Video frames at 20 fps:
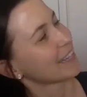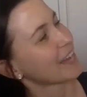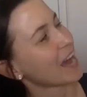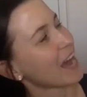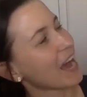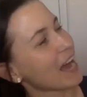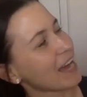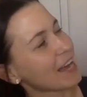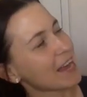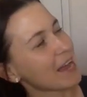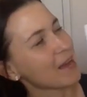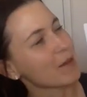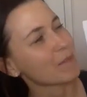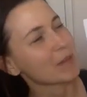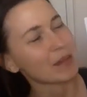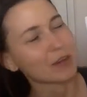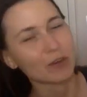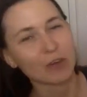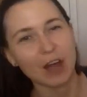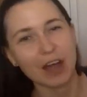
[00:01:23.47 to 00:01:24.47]
I am
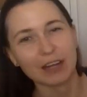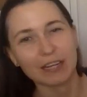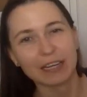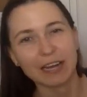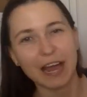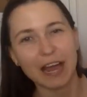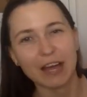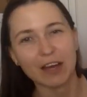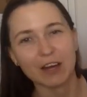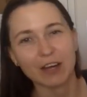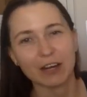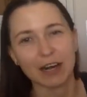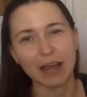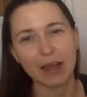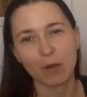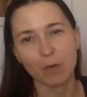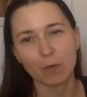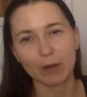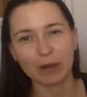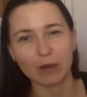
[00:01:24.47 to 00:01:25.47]
a crocodile and
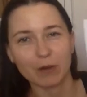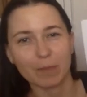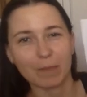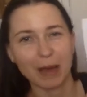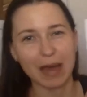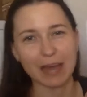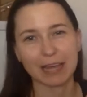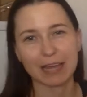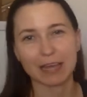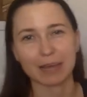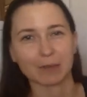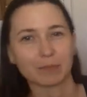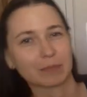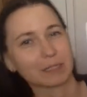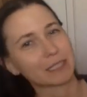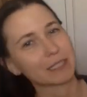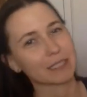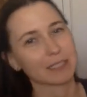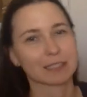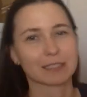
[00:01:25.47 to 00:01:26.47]
I wiggle my
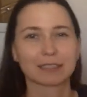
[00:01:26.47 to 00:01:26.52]
hips.